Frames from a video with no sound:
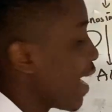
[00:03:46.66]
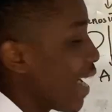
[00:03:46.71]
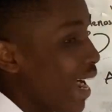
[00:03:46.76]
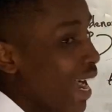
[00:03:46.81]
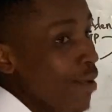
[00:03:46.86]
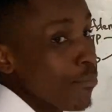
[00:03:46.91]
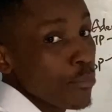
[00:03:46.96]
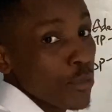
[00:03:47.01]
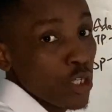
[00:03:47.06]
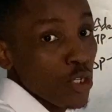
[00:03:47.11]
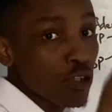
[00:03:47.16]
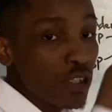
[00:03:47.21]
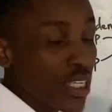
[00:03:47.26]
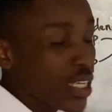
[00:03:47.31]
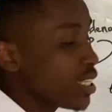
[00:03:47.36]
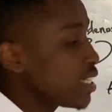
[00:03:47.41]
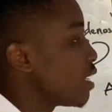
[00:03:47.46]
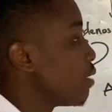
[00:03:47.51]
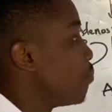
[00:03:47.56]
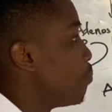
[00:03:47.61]
I'm
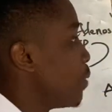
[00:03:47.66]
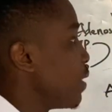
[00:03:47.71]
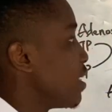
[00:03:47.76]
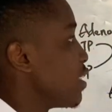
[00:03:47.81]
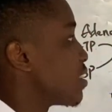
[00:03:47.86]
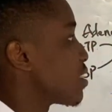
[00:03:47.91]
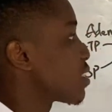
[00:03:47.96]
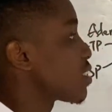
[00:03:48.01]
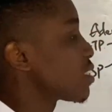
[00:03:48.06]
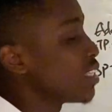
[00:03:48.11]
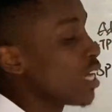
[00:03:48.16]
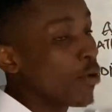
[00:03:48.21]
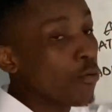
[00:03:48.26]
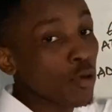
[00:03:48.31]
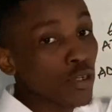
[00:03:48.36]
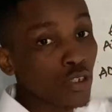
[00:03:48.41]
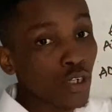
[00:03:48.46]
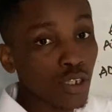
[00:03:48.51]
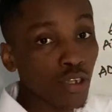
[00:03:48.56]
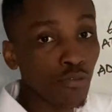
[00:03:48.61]
using the base that
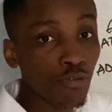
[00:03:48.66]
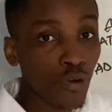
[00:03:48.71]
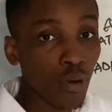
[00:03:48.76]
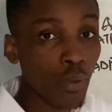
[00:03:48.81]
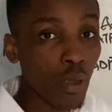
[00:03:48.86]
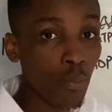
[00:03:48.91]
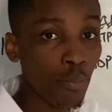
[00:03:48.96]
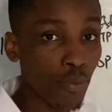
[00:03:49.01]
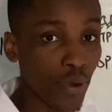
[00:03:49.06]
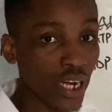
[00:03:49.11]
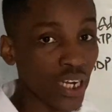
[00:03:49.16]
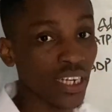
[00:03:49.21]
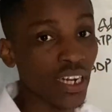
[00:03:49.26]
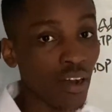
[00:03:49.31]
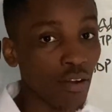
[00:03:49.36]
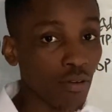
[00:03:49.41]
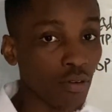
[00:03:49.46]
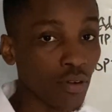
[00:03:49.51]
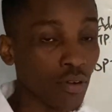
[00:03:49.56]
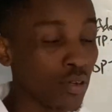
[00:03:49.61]
was gotten from a
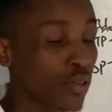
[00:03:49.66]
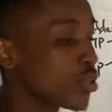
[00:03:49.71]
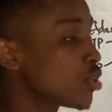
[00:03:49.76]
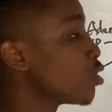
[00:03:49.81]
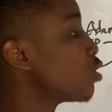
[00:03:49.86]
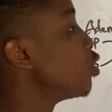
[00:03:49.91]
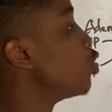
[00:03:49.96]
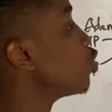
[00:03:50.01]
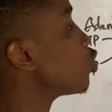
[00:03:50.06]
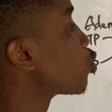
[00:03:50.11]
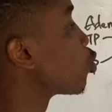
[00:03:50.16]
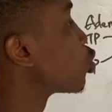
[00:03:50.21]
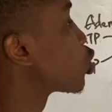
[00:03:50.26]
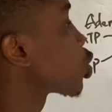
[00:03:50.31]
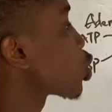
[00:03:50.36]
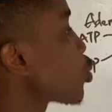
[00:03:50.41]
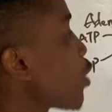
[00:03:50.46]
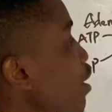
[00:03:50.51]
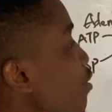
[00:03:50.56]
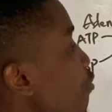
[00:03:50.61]
breakdown to
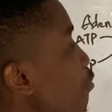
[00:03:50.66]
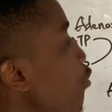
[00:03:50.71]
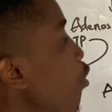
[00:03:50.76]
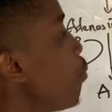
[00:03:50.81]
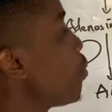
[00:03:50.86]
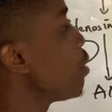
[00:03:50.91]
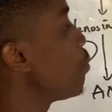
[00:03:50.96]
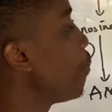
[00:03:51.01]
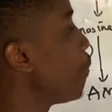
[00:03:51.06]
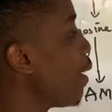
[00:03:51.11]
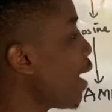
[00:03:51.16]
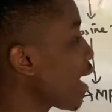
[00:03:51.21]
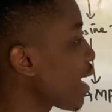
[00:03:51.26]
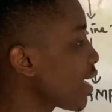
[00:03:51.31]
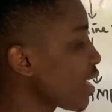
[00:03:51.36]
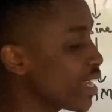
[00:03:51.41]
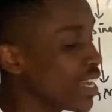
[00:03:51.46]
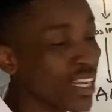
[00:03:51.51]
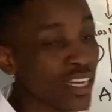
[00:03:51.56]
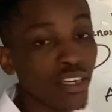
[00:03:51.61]
try forming back
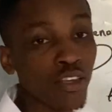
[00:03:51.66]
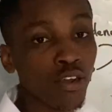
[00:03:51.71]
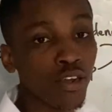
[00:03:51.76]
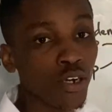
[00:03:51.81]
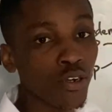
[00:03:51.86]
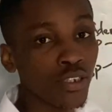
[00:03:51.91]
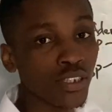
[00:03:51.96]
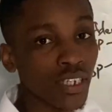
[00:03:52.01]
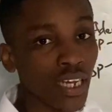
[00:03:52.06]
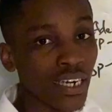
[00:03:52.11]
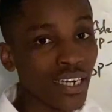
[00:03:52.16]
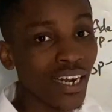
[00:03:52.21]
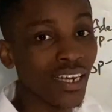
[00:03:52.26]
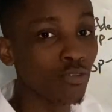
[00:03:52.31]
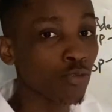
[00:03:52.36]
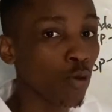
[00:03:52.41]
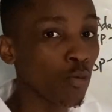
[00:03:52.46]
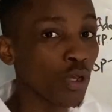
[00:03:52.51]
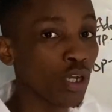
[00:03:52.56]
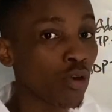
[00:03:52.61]
a nucleotide. That's
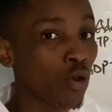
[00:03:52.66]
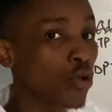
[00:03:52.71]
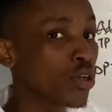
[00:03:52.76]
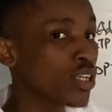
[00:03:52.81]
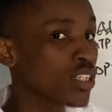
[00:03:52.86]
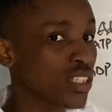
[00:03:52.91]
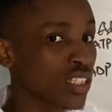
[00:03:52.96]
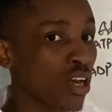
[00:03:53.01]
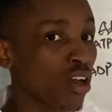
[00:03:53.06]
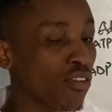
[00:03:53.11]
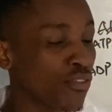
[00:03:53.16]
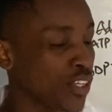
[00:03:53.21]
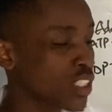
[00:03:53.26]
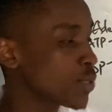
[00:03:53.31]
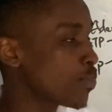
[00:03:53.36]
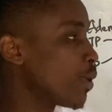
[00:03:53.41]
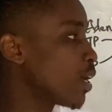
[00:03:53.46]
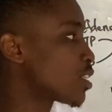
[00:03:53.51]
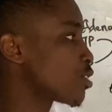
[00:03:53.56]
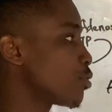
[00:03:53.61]
what we call the
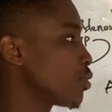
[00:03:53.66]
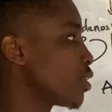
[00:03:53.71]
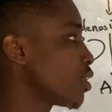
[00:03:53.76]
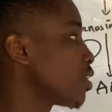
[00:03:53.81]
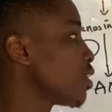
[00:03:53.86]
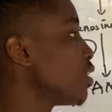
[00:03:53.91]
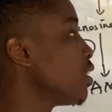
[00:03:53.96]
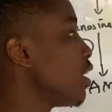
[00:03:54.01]
salvage pathway.